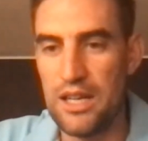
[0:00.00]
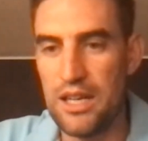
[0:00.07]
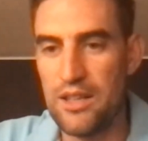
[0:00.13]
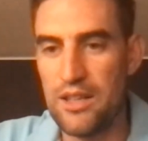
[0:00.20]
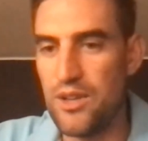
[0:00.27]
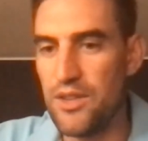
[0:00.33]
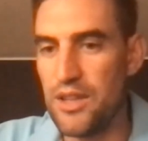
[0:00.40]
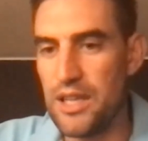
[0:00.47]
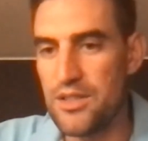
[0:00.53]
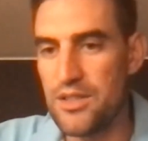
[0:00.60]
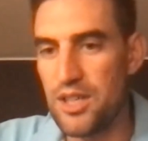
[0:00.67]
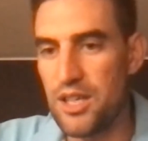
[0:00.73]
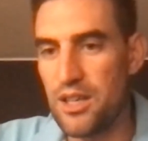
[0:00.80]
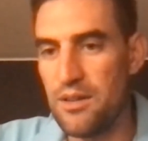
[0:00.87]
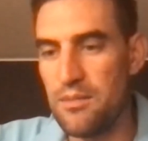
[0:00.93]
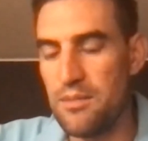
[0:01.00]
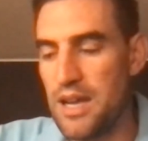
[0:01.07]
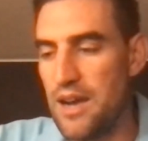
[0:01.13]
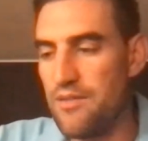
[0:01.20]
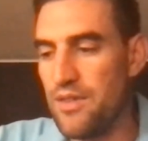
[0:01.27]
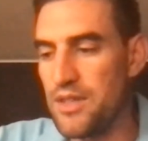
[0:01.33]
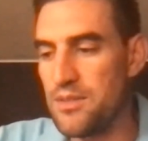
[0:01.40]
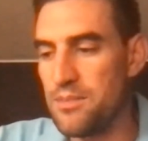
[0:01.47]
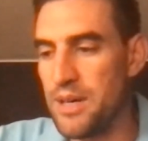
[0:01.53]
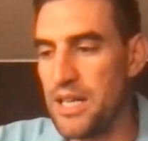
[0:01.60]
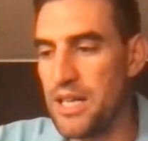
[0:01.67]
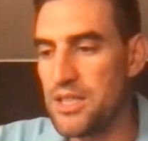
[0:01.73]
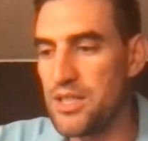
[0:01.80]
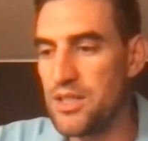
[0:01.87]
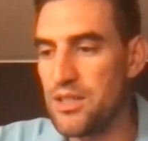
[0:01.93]
don't think it's going to have as
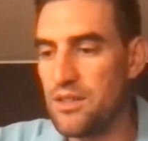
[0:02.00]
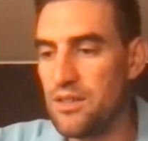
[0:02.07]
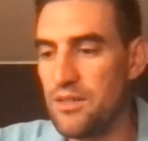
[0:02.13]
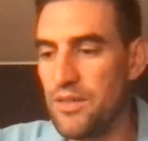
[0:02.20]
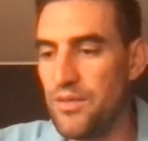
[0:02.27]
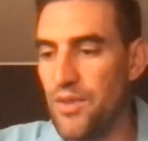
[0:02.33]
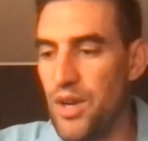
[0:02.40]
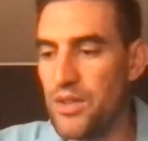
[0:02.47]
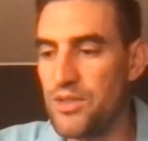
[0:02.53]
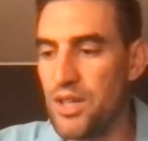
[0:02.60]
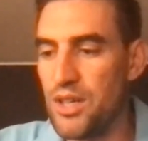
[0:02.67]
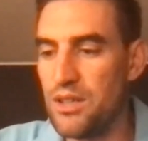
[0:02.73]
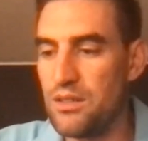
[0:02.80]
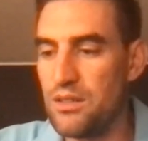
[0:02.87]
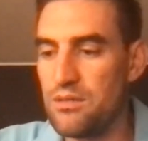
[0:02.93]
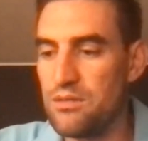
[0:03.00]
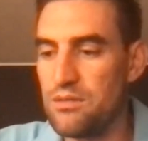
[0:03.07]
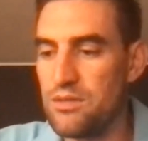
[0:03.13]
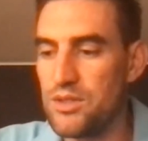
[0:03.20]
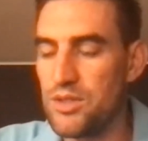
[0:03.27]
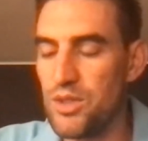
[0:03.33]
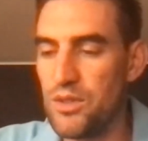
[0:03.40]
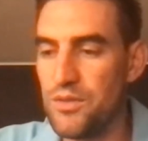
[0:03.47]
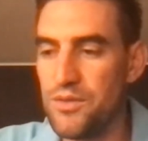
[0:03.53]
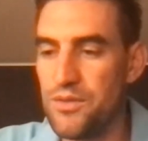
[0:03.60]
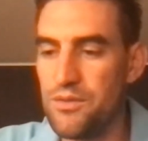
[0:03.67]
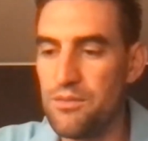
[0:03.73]
much of a volatile sort of